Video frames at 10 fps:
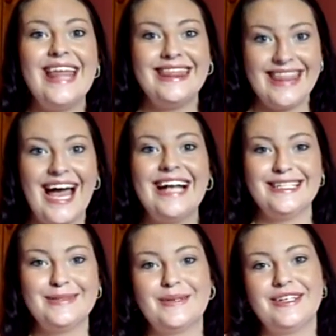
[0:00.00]
and
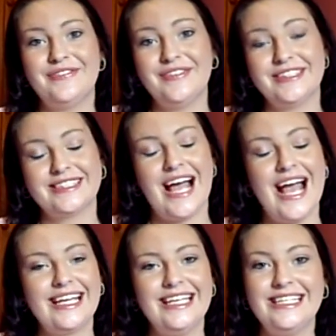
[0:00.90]
that is what it feels
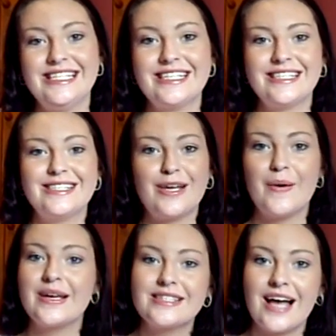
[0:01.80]
like. It is just
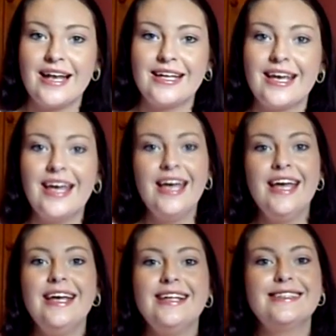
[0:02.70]
so exciting.
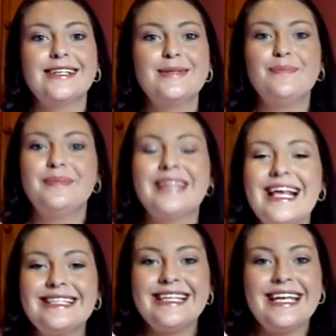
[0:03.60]
It's such a
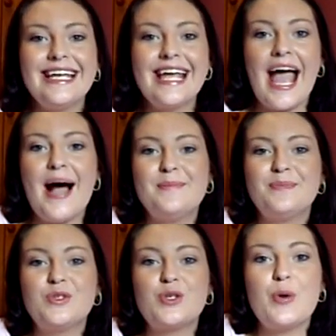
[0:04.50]
blessing.
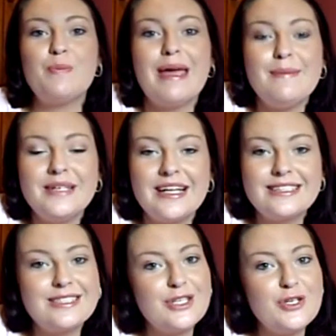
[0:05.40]
Um, so baby,
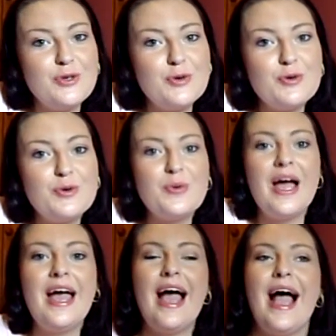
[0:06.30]
love to
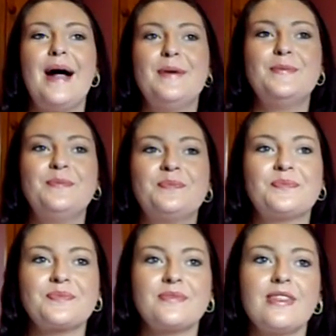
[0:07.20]
you. Um,
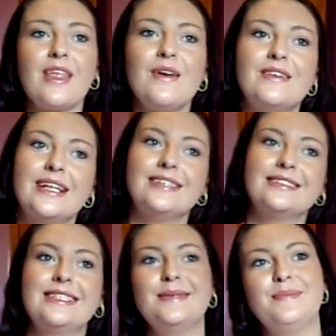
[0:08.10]
what
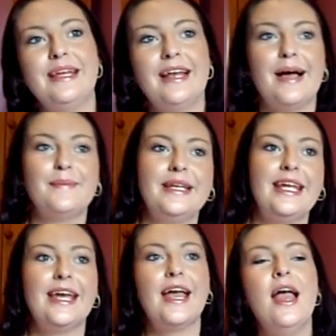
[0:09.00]
else has been
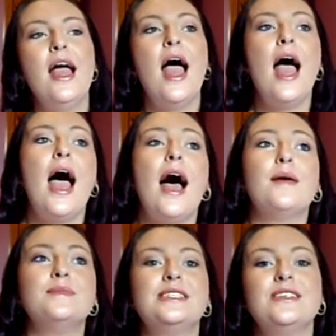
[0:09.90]
happening?
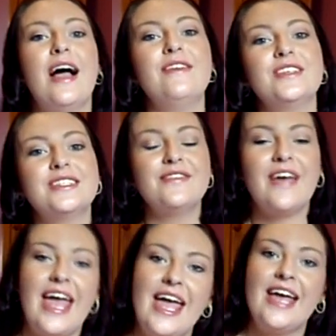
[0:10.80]
Um, still have lots of
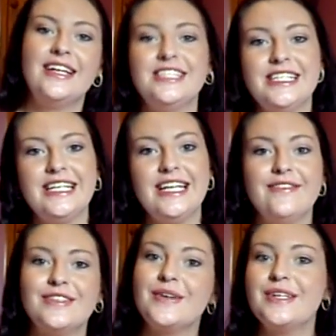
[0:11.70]

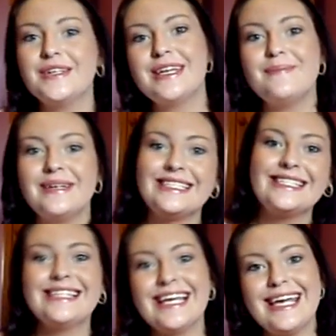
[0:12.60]
energy, even though I don't get much
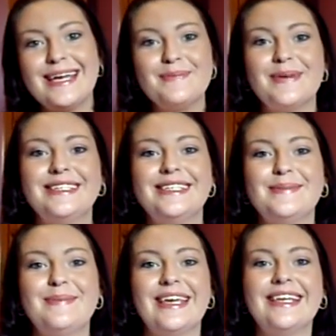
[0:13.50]
sleep,
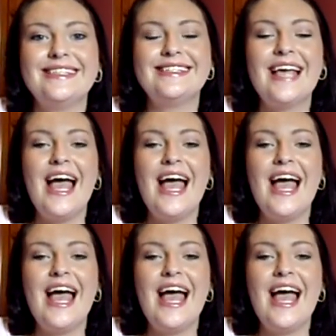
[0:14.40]
just because